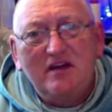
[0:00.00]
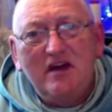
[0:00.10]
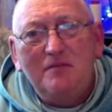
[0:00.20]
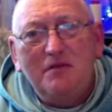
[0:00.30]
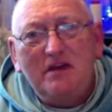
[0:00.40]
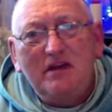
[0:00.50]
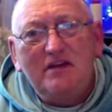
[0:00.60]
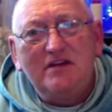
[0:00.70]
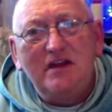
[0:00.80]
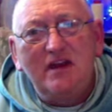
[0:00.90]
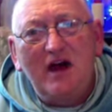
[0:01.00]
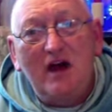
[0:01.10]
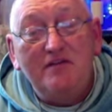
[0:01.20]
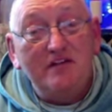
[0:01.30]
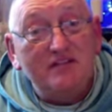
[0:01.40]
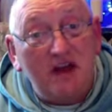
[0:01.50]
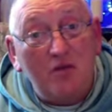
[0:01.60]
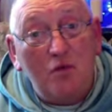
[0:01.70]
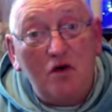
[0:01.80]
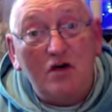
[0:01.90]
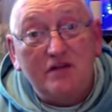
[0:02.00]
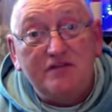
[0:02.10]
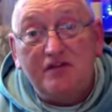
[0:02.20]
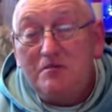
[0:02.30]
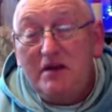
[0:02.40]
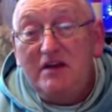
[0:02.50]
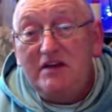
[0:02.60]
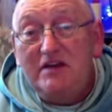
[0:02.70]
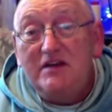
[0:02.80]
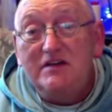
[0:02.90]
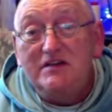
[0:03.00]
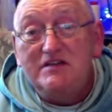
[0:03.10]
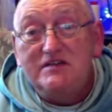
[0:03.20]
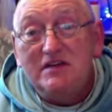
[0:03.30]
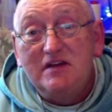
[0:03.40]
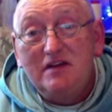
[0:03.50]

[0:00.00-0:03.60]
and be eaten alive as I was for many years